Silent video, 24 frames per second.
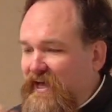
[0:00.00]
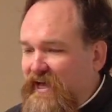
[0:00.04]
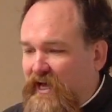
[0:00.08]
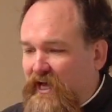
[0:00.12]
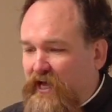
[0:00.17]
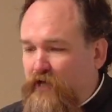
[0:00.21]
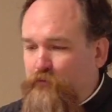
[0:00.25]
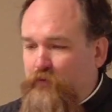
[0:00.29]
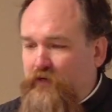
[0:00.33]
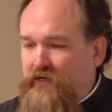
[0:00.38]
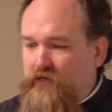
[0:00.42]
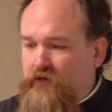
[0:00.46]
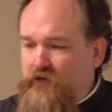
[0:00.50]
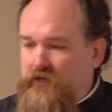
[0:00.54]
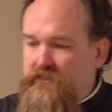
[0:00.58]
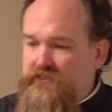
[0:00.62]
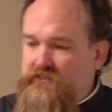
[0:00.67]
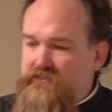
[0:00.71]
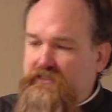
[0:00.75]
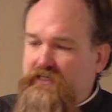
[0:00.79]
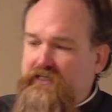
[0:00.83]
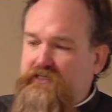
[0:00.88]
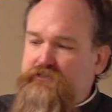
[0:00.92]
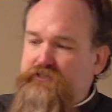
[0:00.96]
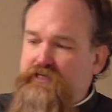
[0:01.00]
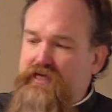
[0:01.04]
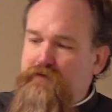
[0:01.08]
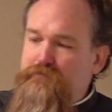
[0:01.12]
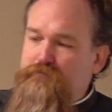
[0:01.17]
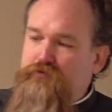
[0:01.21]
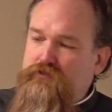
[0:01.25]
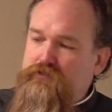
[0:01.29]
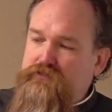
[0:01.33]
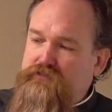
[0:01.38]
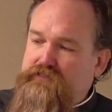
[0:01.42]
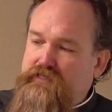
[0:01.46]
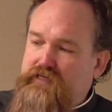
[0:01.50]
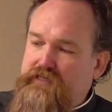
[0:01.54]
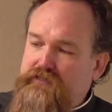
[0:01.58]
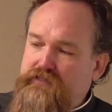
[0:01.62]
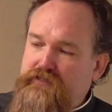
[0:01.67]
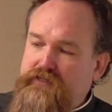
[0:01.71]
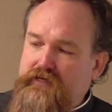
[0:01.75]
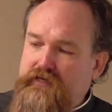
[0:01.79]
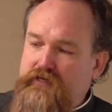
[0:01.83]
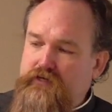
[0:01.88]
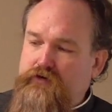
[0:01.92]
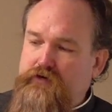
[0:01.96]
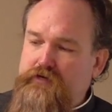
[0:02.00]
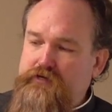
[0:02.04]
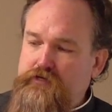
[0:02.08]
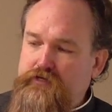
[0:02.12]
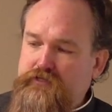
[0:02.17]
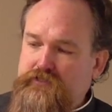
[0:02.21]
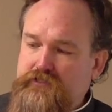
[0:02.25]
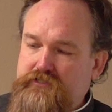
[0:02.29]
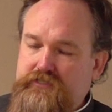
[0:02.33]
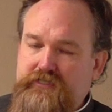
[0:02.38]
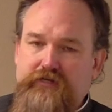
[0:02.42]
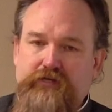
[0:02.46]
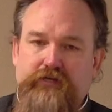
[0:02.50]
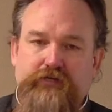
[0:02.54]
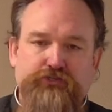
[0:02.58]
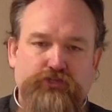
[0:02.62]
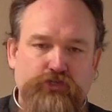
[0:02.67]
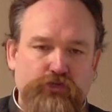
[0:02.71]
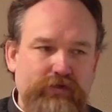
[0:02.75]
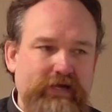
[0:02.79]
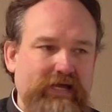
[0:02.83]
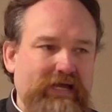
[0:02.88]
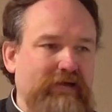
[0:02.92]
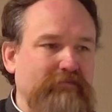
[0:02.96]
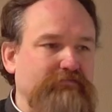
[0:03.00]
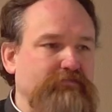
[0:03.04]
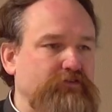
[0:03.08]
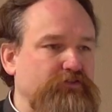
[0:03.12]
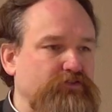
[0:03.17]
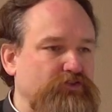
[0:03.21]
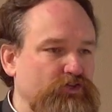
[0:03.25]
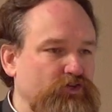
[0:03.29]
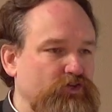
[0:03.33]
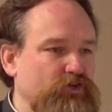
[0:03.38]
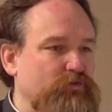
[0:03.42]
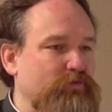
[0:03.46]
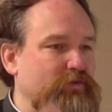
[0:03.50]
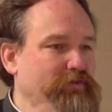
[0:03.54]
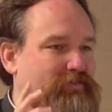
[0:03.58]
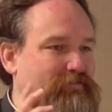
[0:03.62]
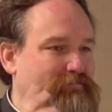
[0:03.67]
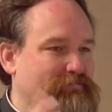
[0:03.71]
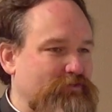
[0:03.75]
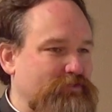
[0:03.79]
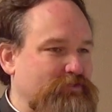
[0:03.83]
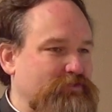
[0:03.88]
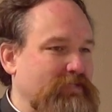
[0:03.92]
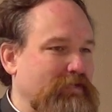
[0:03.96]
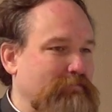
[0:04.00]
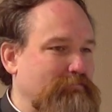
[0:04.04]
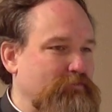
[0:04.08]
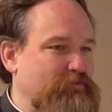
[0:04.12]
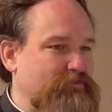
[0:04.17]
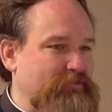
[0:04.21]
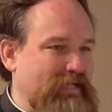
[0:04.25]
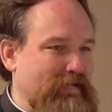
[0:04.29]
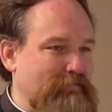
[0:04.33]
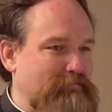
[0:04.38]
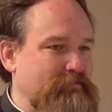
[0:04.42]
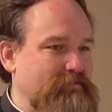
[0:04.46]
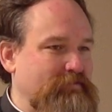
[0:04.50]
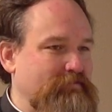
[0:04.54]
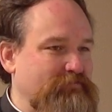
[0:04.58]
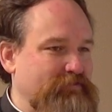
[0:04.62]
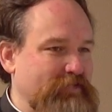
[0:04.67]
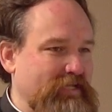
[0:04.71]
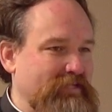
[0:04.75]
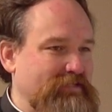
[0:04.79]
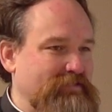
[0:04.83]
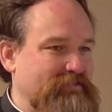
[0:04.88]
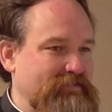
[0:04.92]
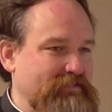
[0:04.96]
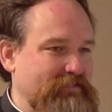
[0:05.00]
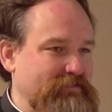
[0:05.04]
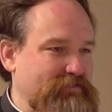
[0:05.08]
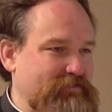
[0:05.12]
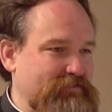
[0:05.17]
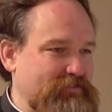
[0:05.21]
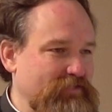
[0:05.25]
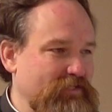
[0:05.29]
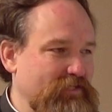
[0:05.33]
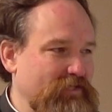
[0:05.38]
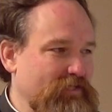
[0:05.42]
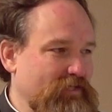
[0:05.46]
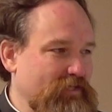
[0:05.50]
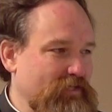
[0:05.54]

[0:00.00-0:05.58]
And we notice the examples that Theodore uses here do have to do with the first couple chapters of Genesis,